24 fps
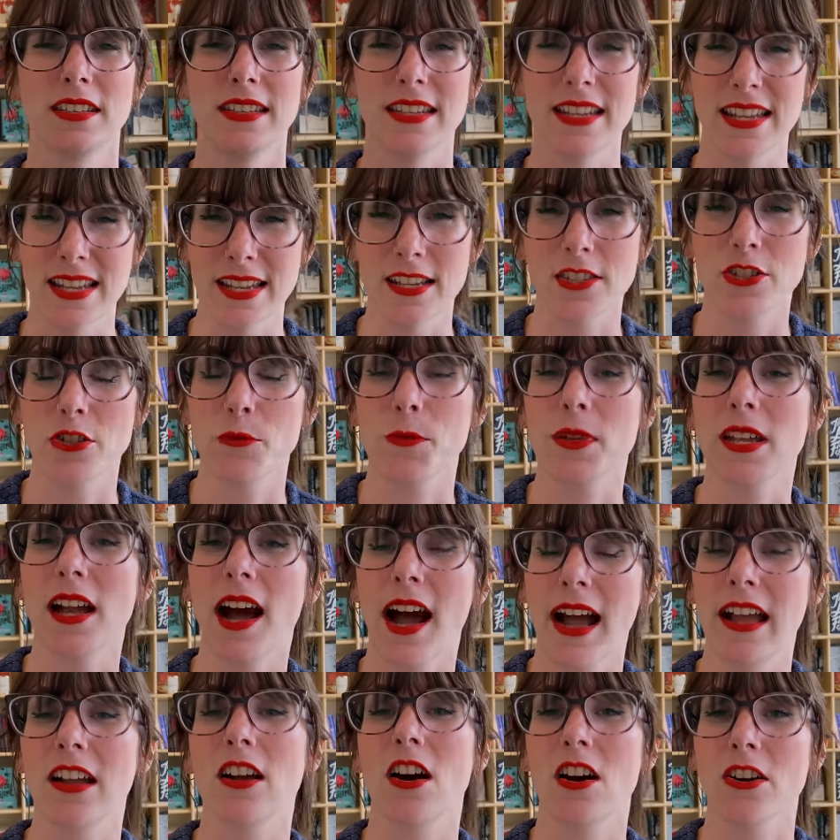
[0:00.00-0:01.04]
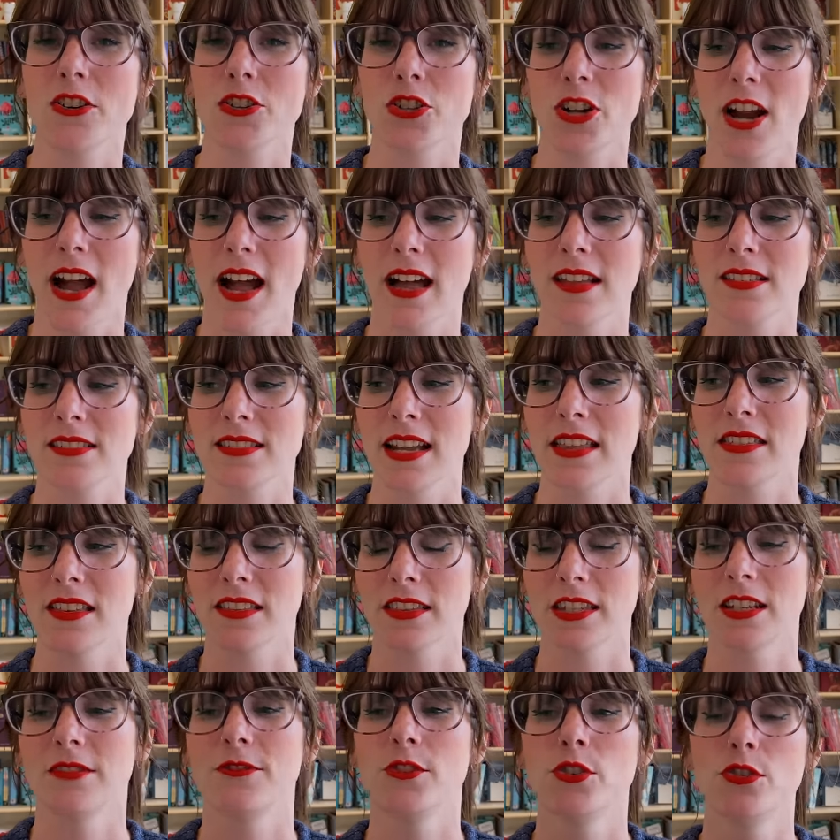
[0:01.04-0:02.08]
need to be high contrast. I think
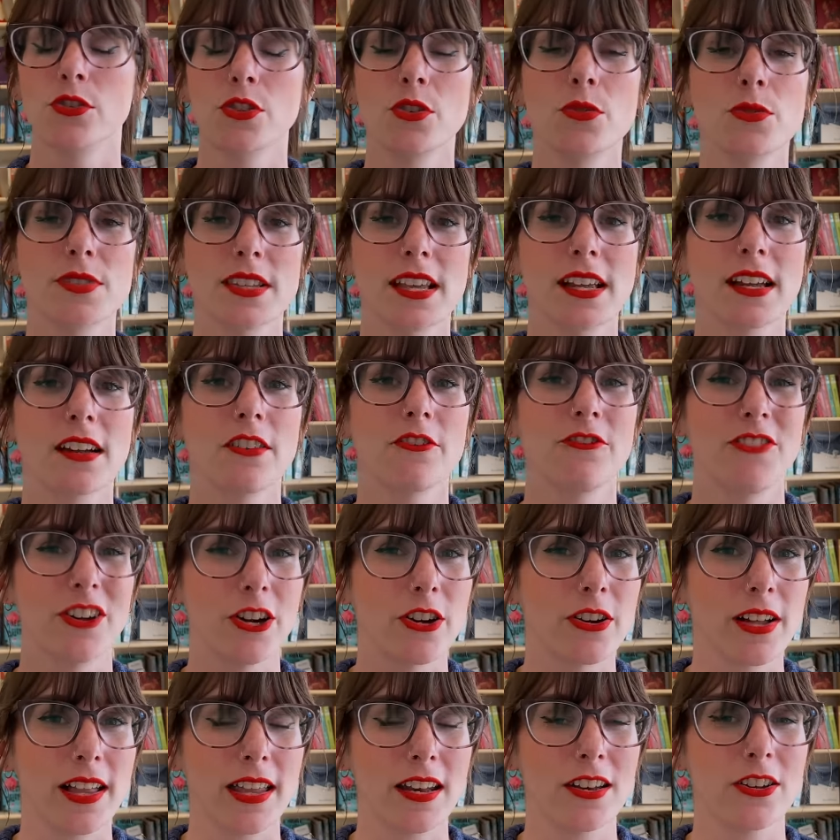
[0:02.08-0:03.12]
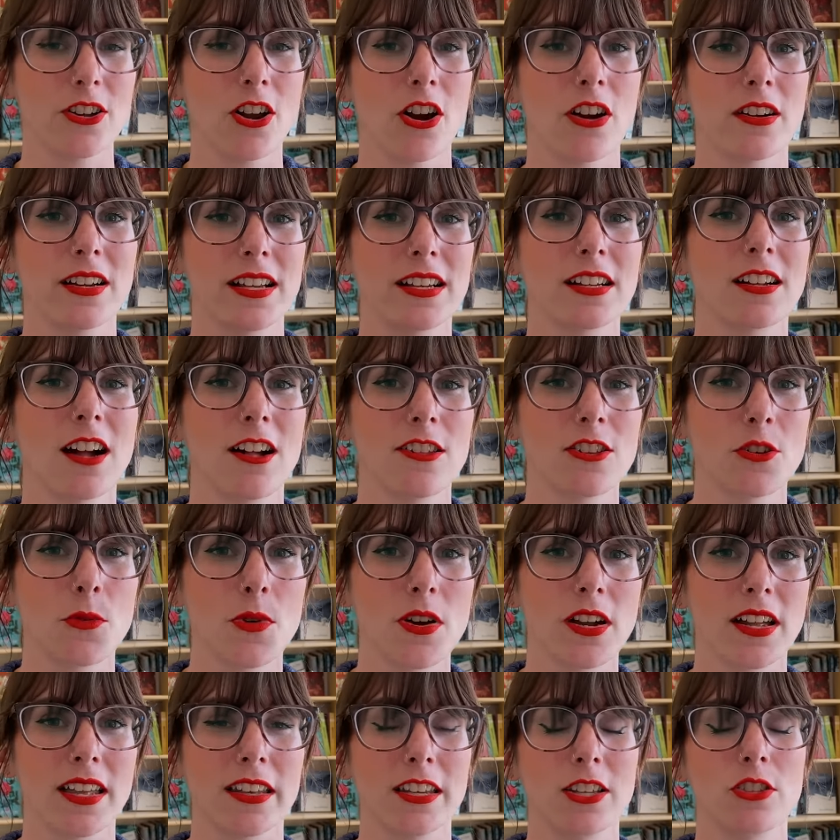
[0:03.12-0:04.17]
that if you're using variegated yarn in color
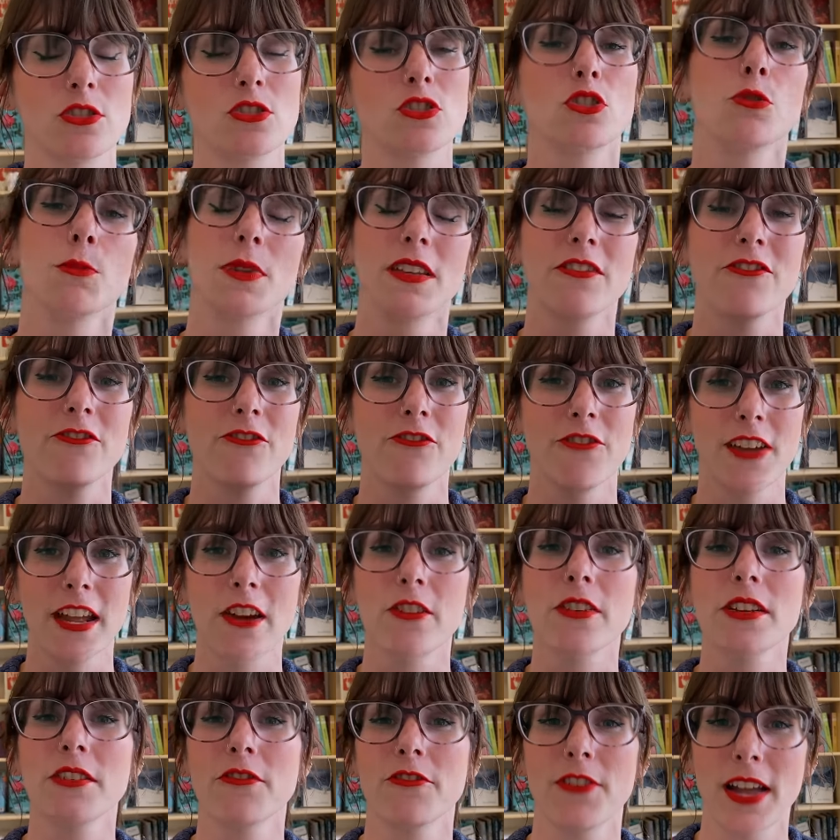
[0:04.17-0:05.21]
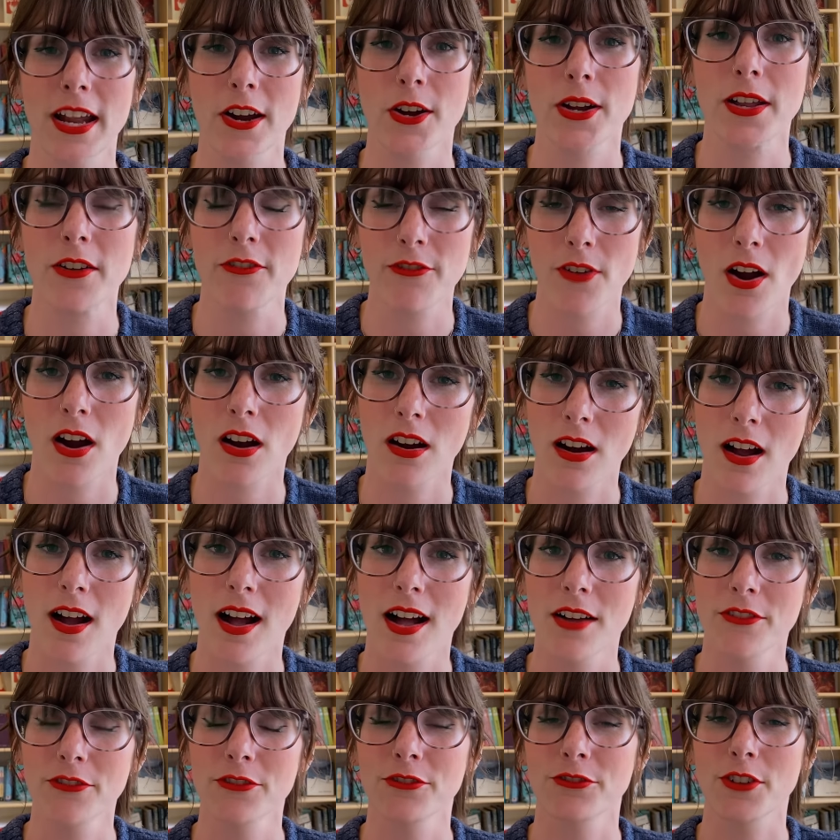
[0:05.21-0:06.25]
work, it needs to be very, very far
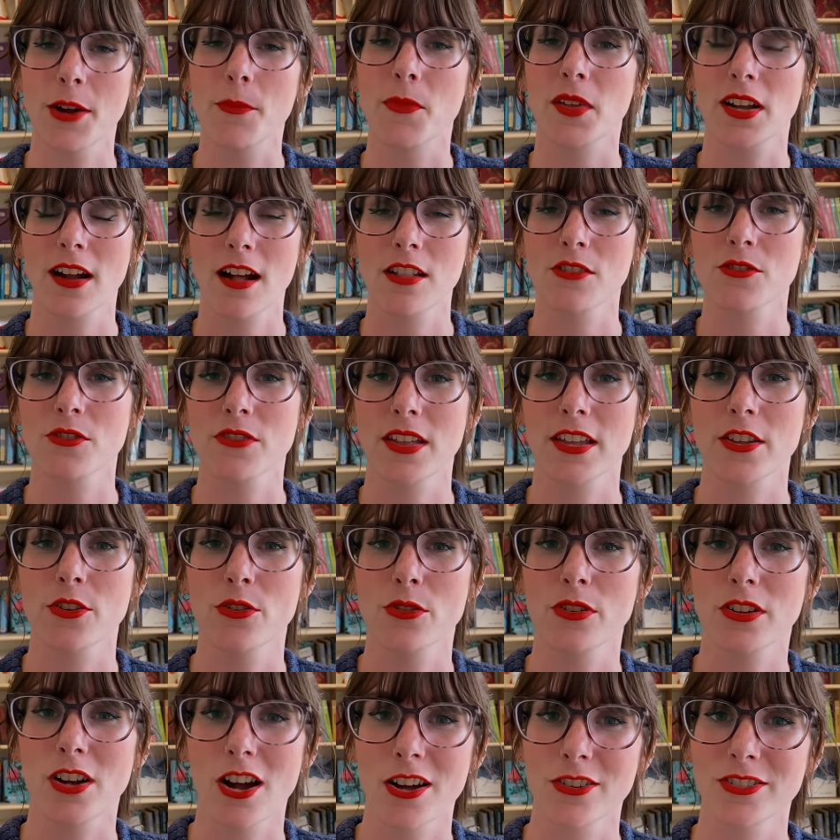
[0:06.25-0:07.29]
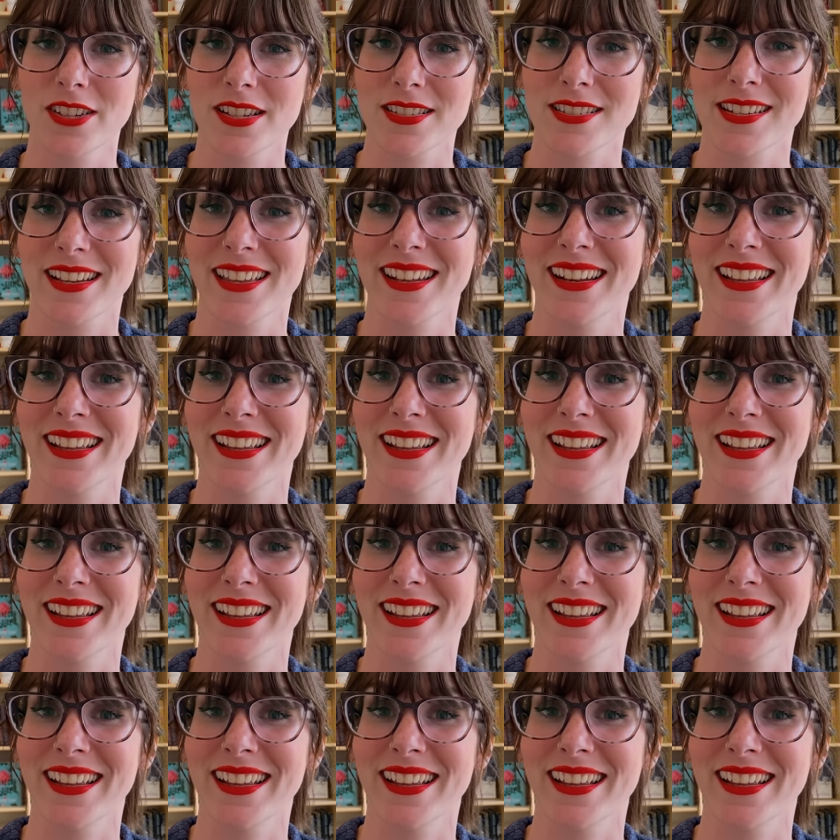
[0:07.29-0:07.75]
off from the color that you were contrasting it